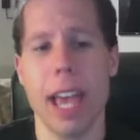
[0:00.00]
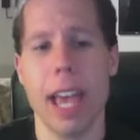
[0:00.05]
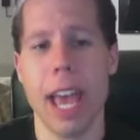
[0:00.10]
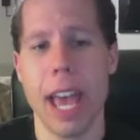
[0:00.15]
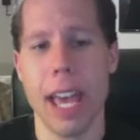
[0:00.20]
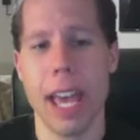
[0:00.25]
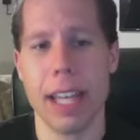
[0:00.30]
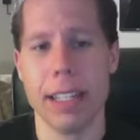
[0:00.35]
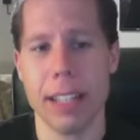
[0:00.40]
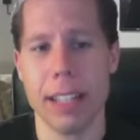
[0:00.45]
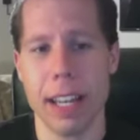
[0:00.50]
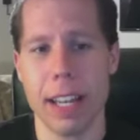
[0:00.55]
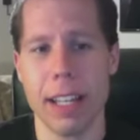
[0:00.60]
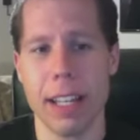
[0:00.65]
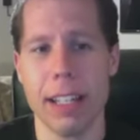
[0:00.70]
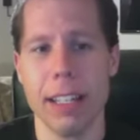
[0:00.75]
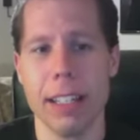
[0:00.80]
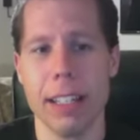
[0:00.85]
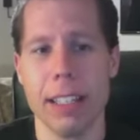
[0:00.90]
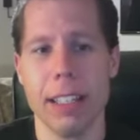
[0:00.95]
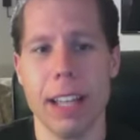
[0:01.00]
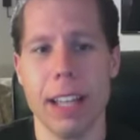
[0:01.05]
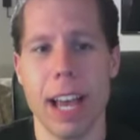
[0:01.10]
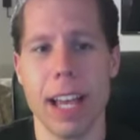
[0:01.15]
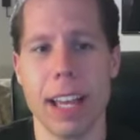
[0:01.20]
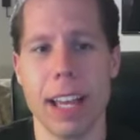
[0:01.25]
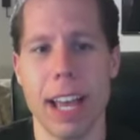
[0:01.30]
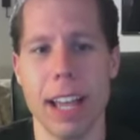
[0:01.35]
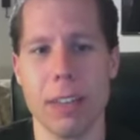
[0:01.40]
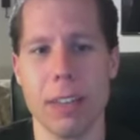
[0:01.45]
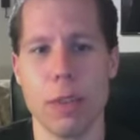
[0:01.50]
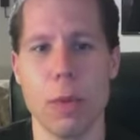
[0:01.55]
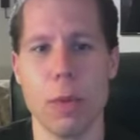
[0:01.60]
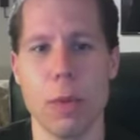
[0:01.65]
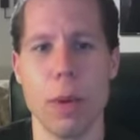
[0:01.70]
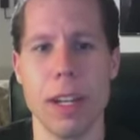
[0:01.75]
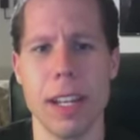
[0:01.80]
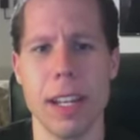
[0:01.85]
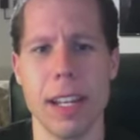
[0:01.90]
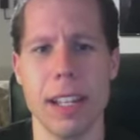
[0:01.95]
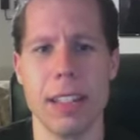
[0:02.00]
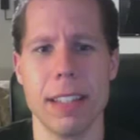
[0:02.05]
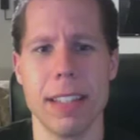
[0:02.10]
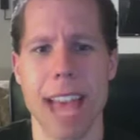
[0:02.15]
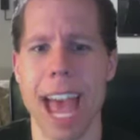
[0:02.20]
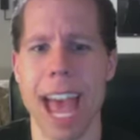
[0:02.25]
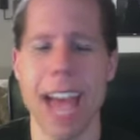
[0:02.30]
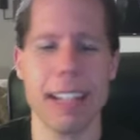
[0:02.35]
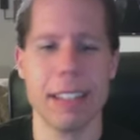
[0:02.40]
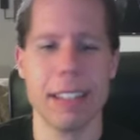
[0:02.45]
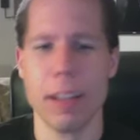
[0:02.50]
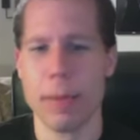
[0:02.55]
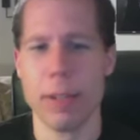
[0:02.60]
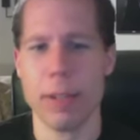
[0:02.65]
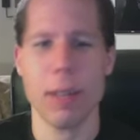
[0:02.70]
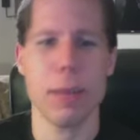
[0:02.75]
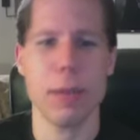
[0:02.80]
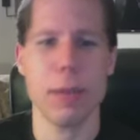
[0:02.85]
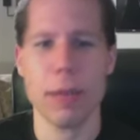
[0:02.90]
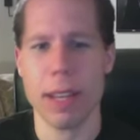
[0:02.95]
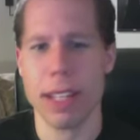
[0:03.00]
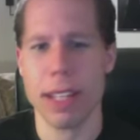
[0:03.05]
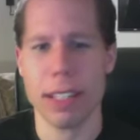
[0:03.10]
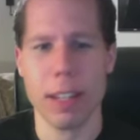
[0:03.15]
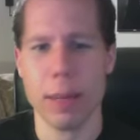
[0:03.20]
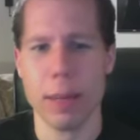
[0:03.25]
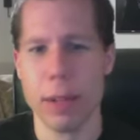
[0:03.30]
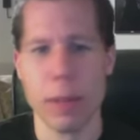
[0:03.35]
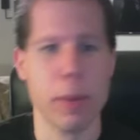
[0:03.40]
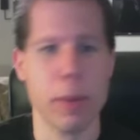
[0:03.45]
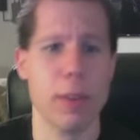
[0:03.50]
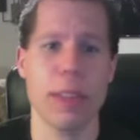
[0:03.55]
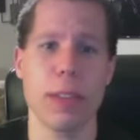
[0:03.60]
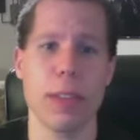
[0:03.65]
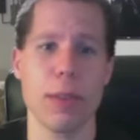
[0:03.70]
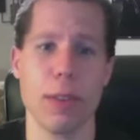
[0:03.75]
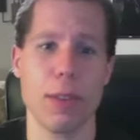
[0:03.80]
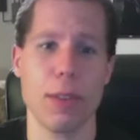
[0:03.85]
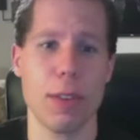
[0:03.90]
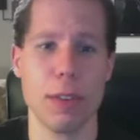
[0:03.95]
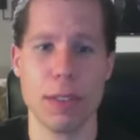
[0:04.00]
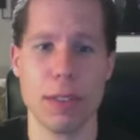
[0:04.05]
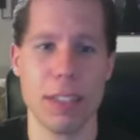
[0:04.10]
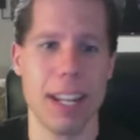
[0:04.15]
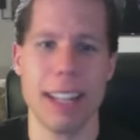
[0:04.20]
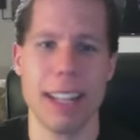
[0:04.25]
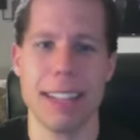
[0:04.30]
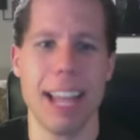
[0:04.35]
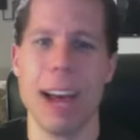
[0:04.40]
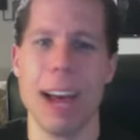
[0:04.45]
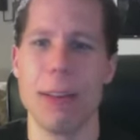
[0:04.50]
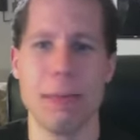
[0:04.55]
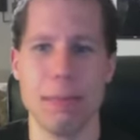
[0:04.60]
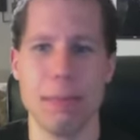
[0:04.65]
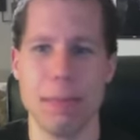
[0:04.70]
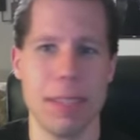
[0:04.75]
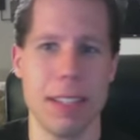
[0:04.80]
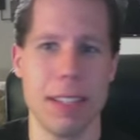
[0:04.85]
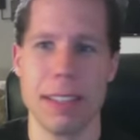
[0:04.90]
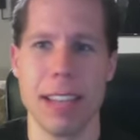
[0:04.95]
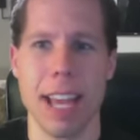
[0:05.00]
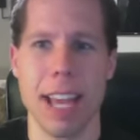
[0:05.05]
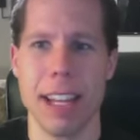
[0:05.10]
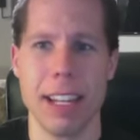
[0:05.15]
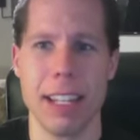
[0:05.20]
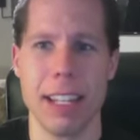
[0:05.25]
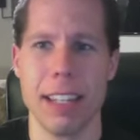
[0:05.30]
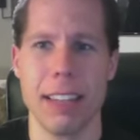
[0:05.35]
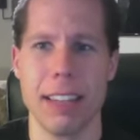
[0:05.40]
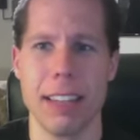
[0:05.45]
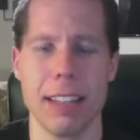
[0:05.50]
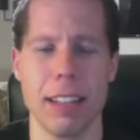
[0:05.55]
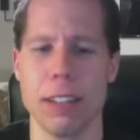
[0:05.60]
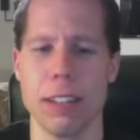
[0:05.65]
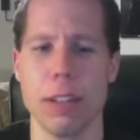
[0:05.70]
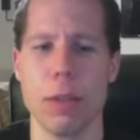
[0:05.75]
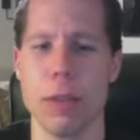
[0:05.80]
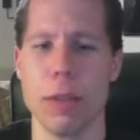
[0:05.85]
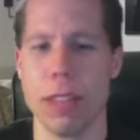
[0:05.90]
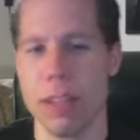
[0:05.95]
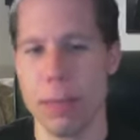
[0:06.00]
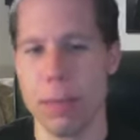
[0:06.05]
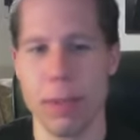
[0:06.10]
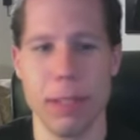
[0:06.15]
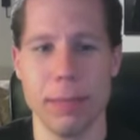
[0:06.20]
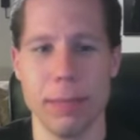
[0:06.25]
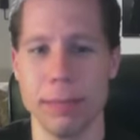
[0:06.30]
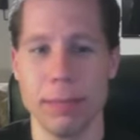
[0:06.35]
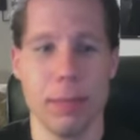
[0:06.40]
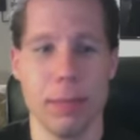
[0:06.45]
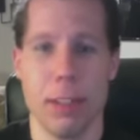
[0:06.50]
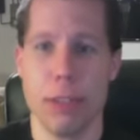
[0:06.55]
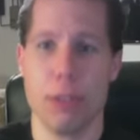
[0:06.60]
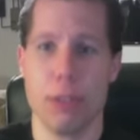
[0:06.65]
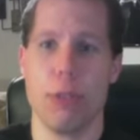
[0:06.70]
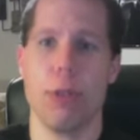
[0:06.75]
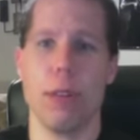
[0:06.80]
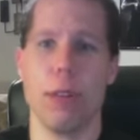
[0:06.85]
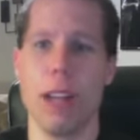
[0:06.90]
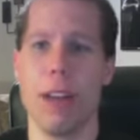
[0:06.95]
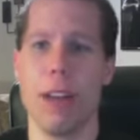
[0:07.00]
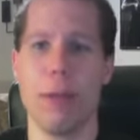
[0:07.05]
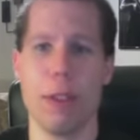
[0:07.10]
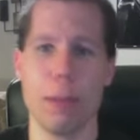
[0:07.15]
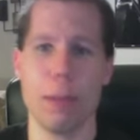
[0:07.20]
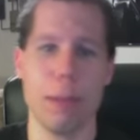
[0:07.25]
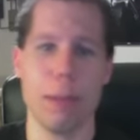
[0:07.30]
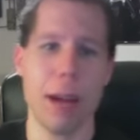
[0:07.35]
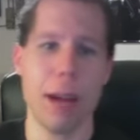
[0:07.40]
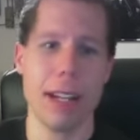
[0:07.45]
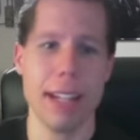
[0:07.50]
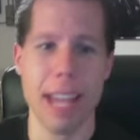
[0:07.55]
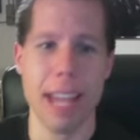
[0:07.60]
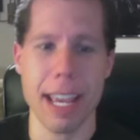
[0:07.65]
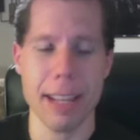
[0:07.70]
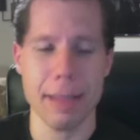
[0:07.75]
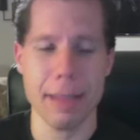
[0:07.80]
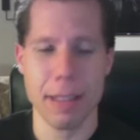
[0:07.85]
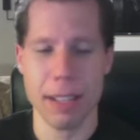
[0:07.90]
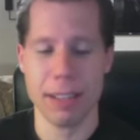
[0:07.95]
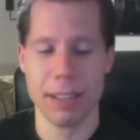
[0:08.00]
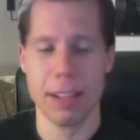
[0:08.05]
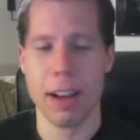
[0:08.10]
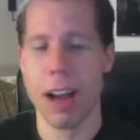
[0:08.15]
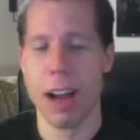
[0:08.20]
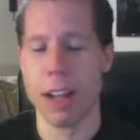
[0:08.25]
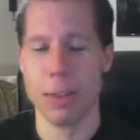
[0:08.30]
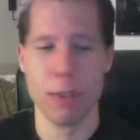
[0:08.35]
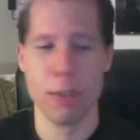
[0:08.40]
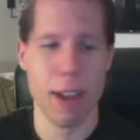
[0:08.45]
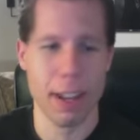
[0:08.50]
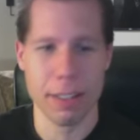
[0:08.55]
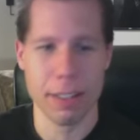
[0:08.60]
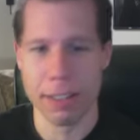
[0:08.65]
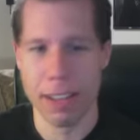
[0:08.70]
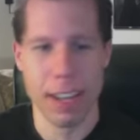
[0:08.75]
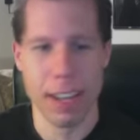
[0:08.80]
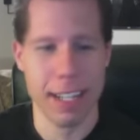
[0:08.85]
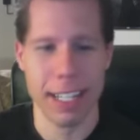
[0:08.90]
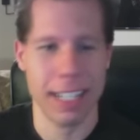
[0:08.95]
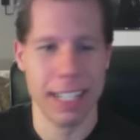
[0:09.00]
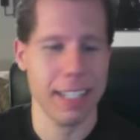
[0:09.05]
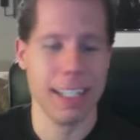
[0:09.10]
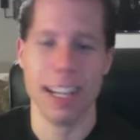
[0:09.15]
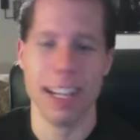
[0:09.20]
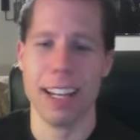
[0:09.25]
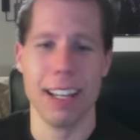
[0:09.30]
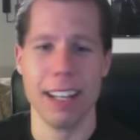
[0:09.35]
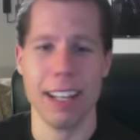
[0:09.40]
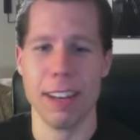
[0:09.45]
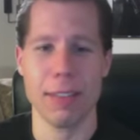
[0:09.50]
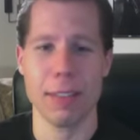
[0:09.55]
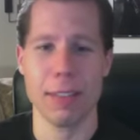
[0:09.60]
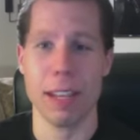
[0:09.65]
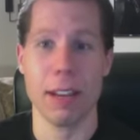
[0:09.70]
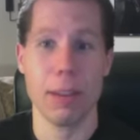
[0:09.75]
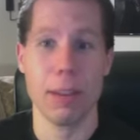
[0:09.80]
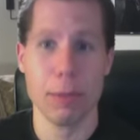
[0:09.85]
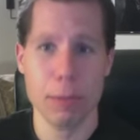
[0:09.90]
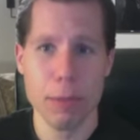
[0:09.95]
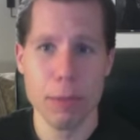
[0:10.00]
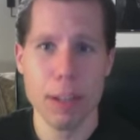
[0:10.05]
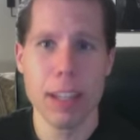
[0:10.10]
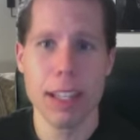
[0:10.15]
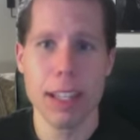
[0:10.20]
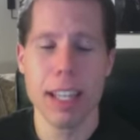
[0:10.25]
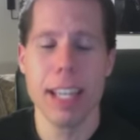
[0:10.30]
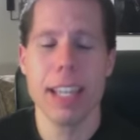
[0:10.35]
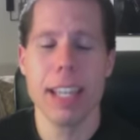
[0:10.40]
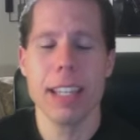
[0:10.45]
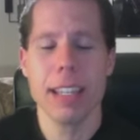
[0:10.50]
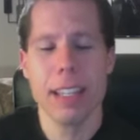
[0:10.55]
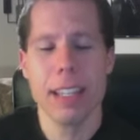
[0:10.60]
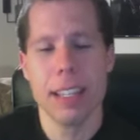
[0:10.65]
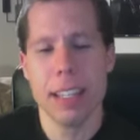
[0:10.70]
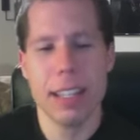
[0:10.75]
And I tweeted it to at WWE and WWE Universe, and I doubt this had anything to do with it. But sure enough, on Monday, it's a contract signing. And I was like, really?